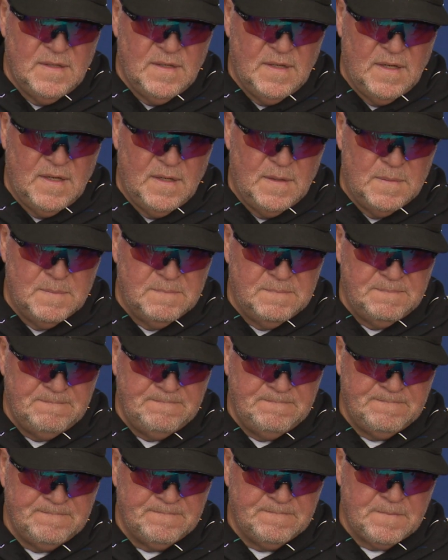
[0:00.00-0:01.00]
um,
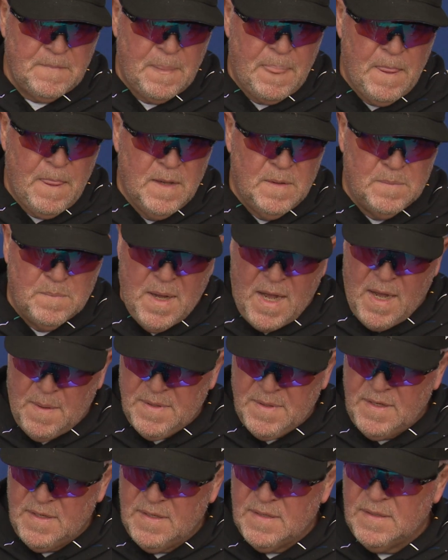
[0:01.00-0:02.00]

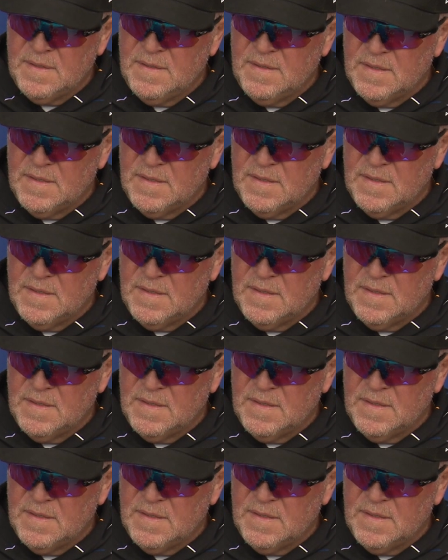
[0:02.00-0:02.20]
Bobby,